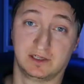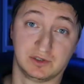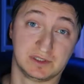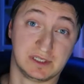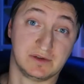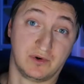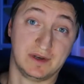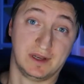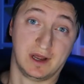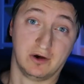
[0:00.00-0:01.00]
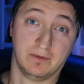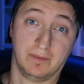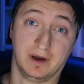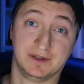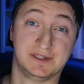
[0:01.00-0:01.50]
Exhaust is ready now,
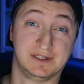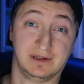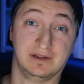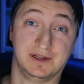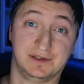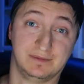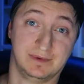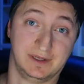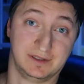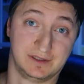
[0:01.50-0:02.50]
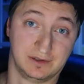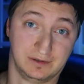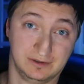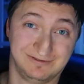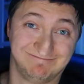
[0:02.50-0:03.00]
but still need to be
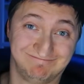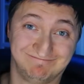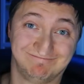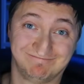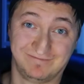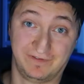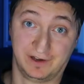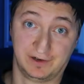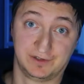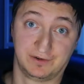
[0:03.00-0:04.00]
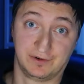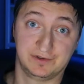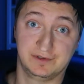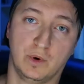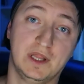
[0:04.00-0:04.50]
installed. Fingers
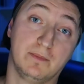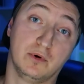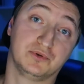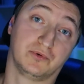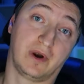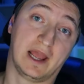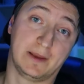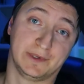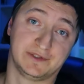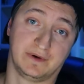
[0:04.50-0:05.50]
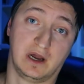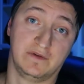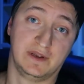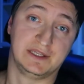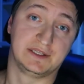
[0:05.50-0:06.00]
crossed. When I bought grey
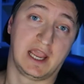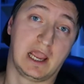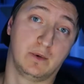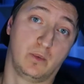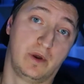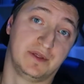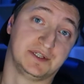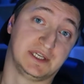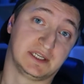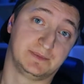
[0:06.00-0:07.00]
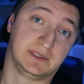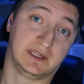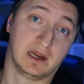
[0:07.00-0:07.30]
MX5, it came with 6-speed